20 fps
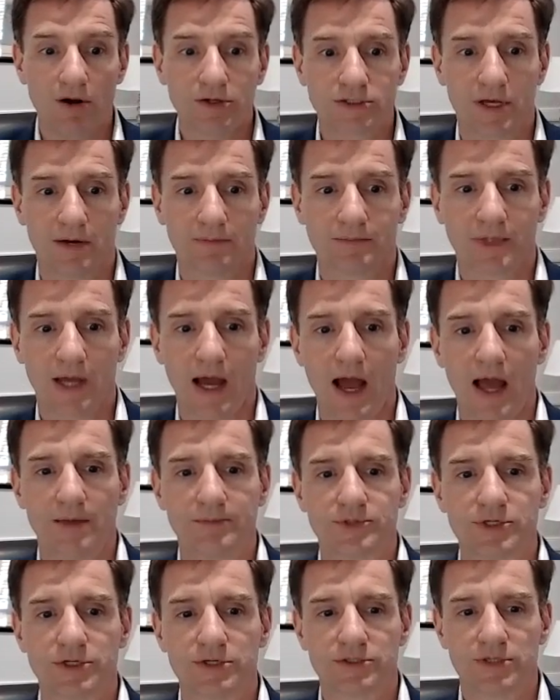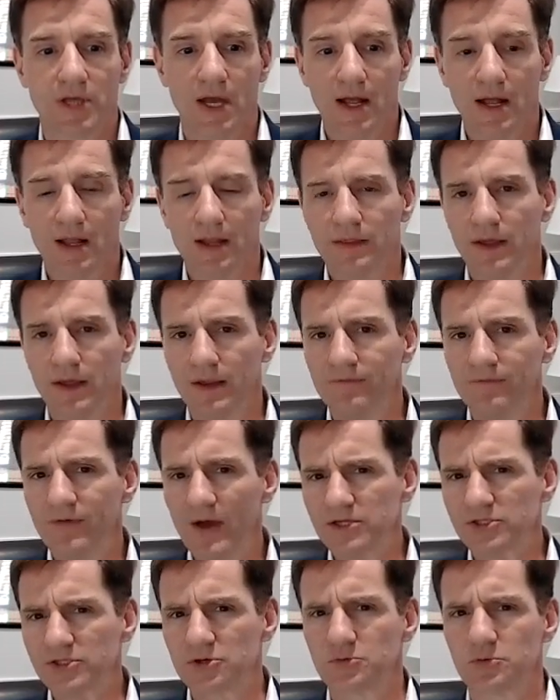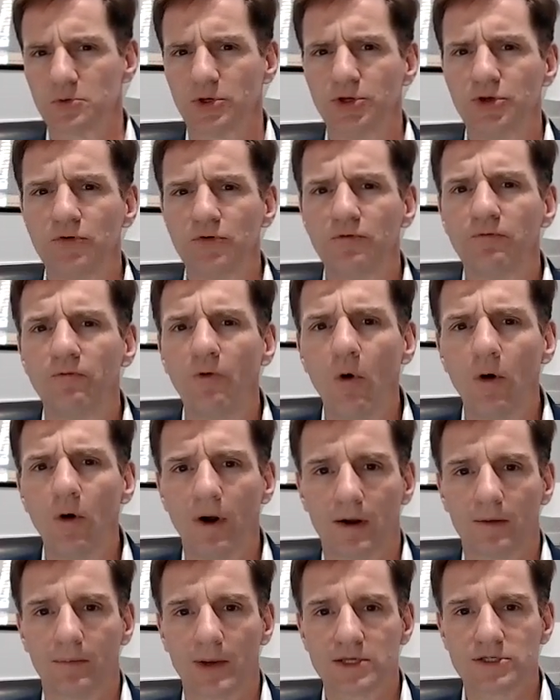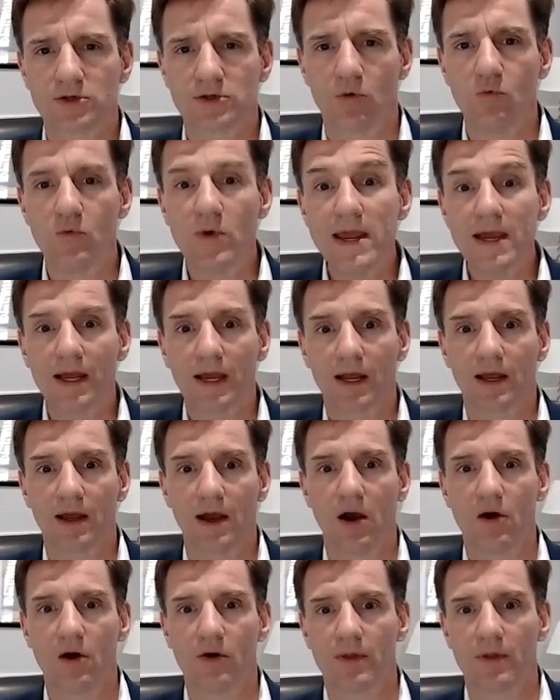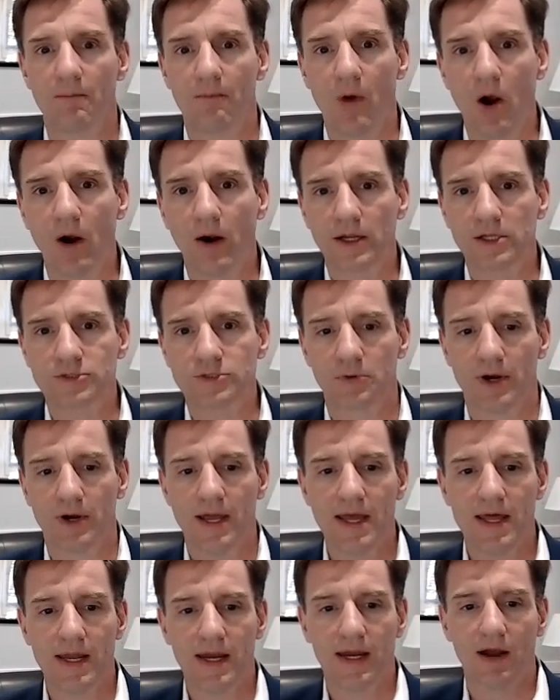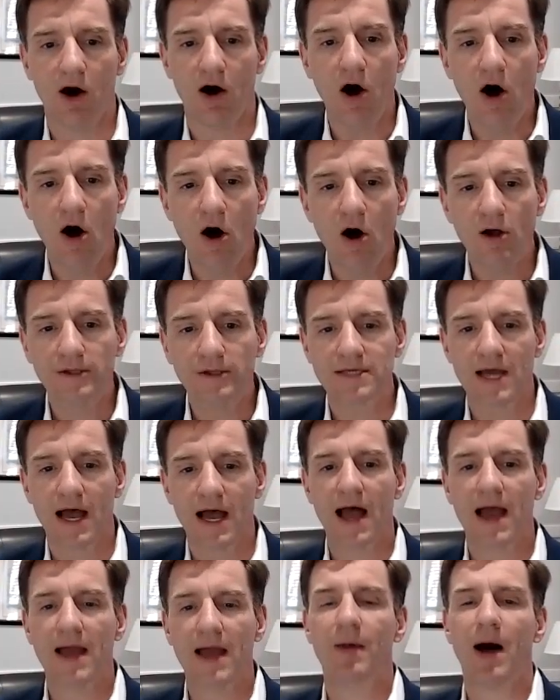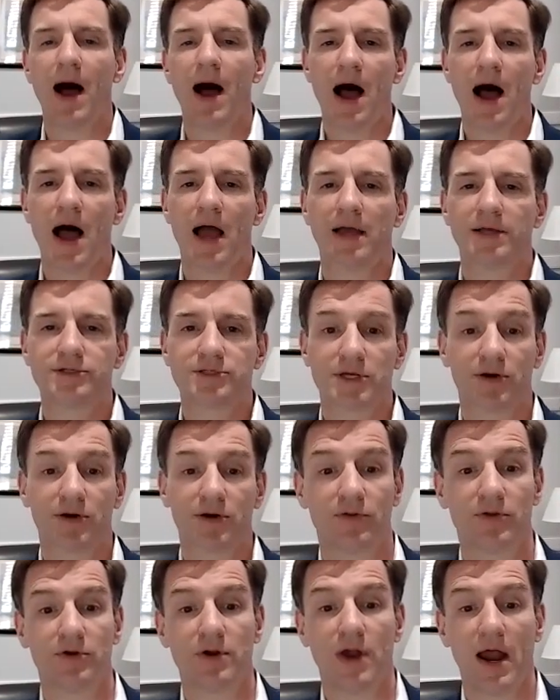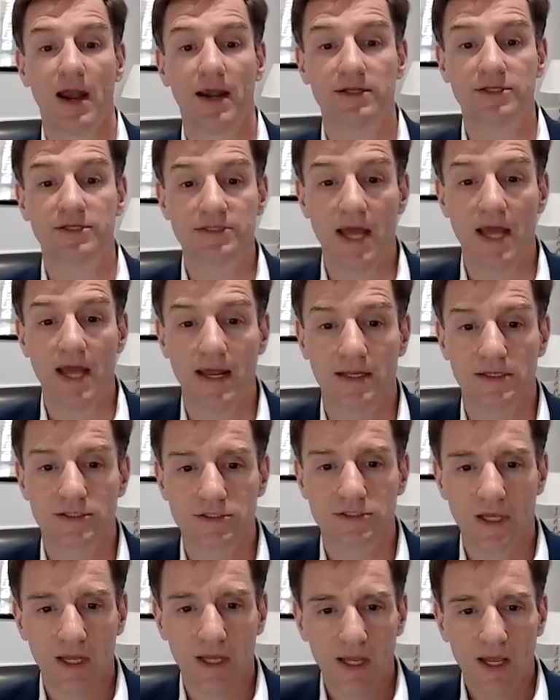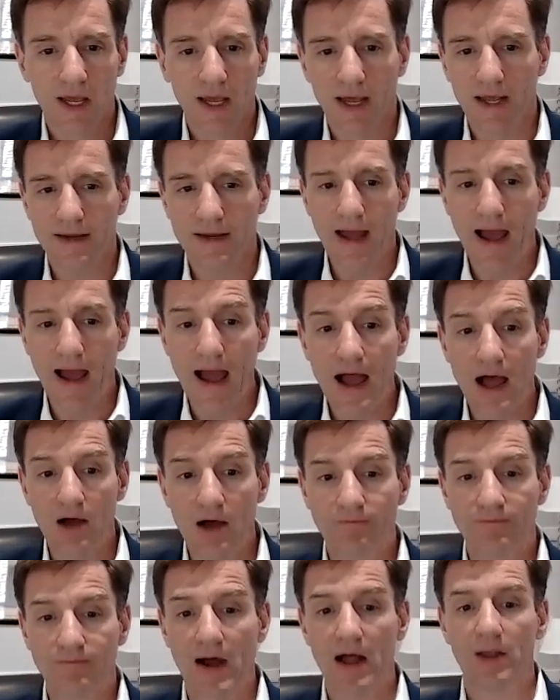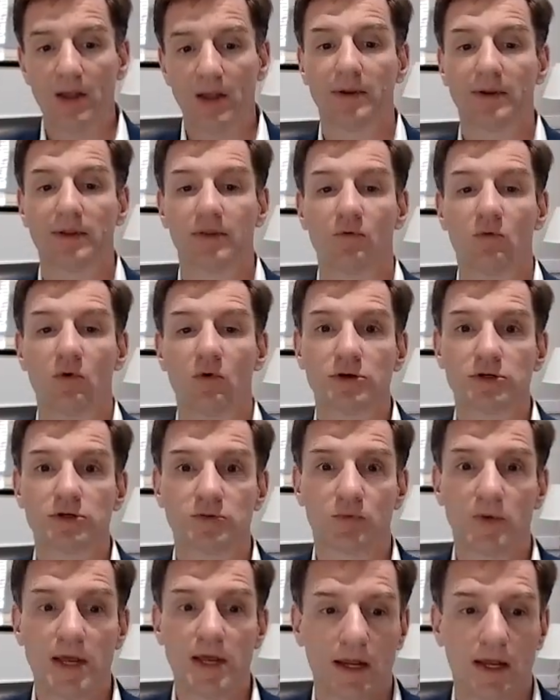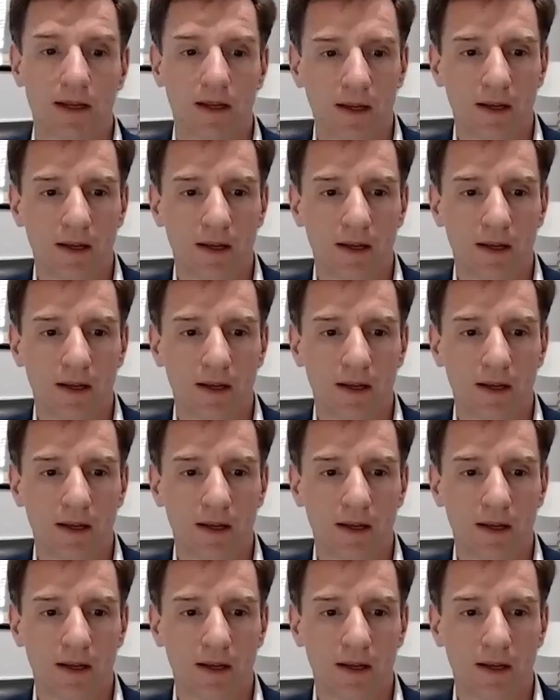sometimes, is investors were euphoric because a week ago the markets were hitting all-time highs here in the United States. And now, following the worst week